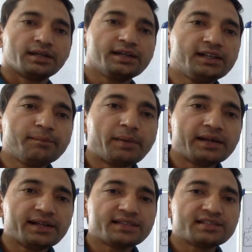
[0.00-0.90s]

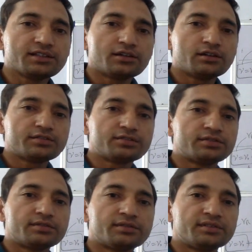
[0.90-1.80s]
independency of
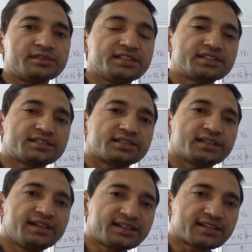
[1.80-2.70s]
this
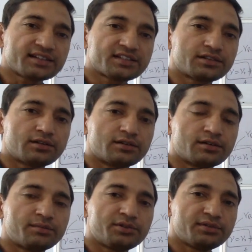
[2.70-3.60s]
interaction
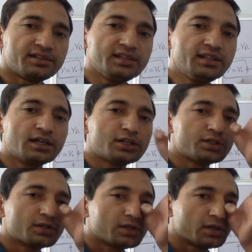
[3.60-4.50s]
between the
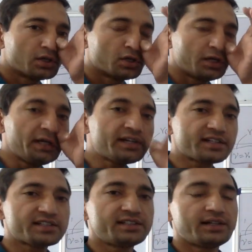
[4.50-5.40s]

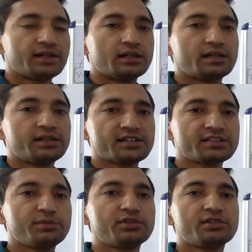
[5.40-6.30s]
interaction
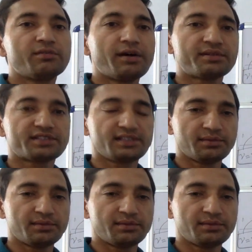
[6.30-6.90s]
between the vibration